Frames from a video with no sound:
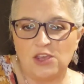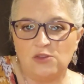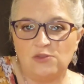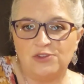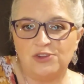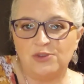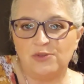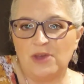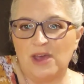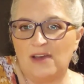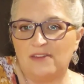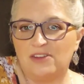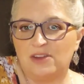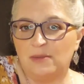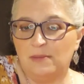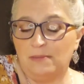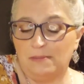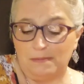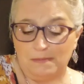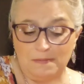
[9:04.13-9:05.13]
that you do have
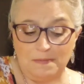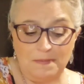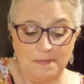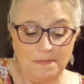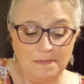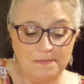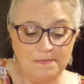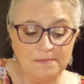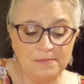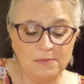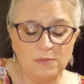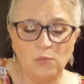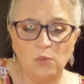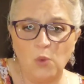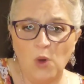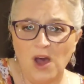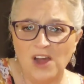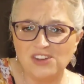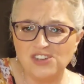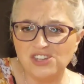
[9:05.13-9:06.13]
to
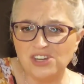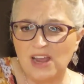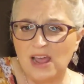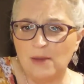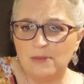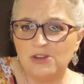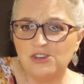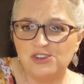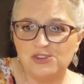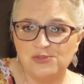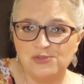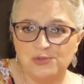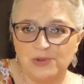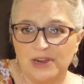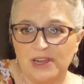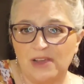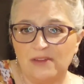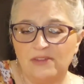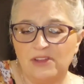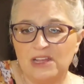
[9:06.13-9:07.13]
watch how much you
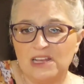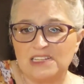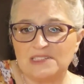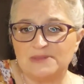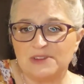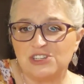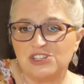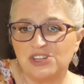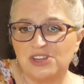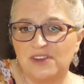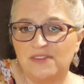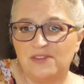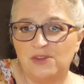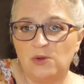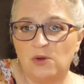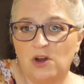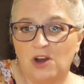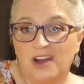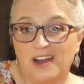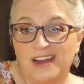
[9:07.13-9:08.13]
drink of it, especially if
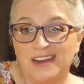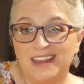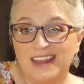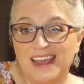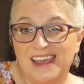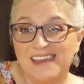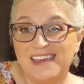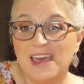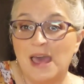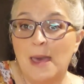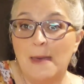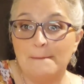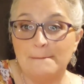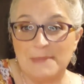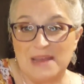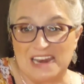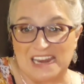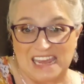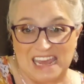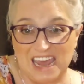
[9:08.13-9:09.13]
you are on like
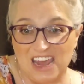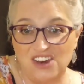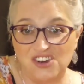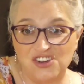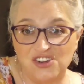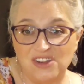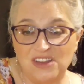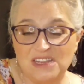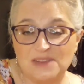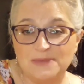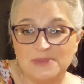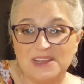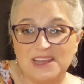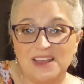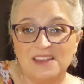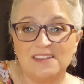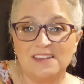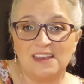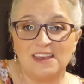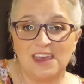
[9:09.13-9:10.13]
medications
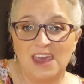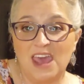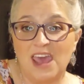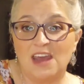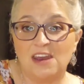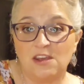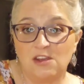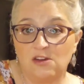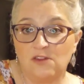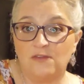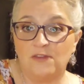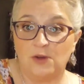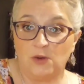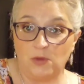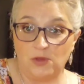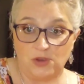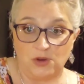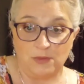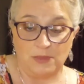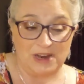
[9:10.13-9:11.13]
because it can
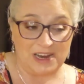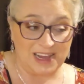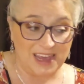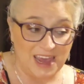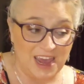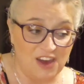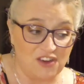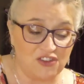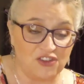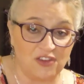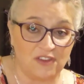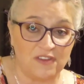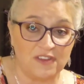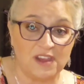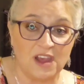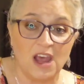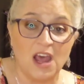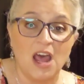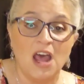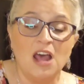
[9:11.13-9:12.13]
interfere with your
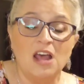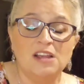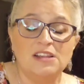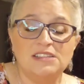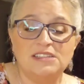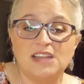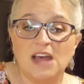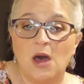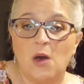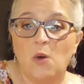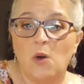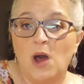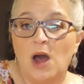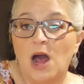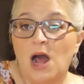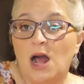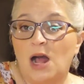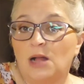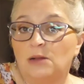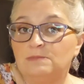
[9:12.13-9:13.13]
medications. So
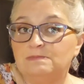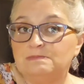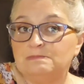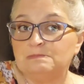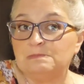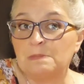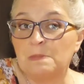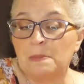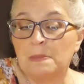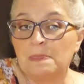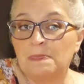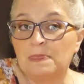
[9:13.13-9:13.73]
um,